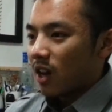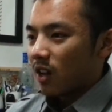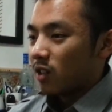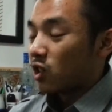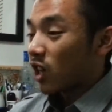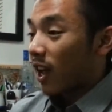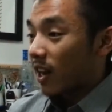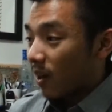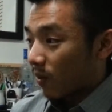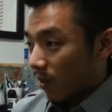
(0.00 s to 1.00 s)
You shine
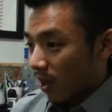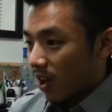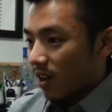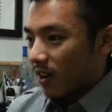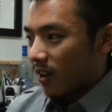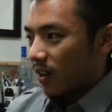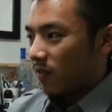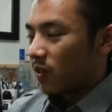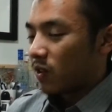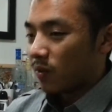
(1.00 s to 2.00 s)
out a lot. If
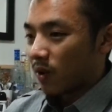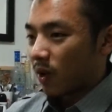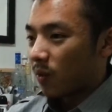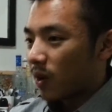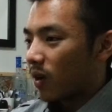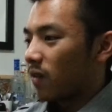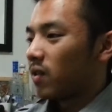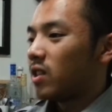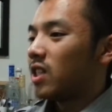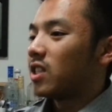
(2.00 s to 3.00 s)
you do very well, if
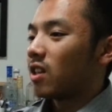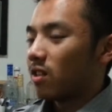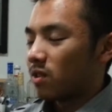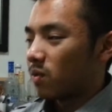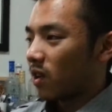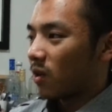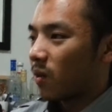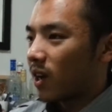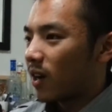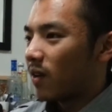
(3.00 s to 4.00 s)
you teach others very
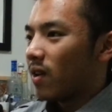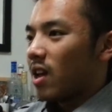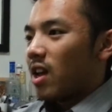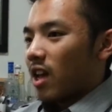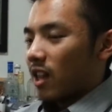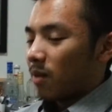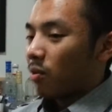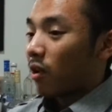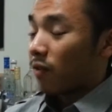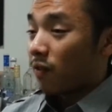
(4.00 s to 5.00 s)
well, and they
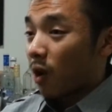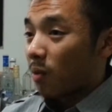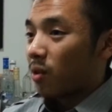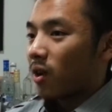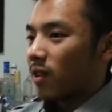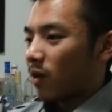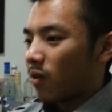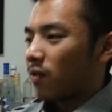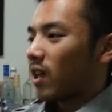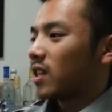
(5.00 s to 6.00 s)
perform well, that
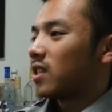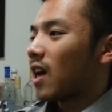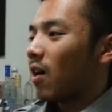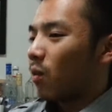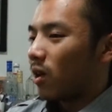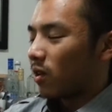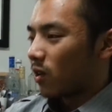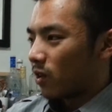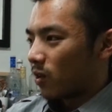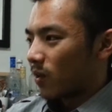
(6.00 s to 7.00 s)
reflects how well
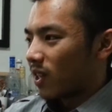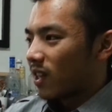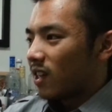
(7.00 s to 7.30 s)
you're doing.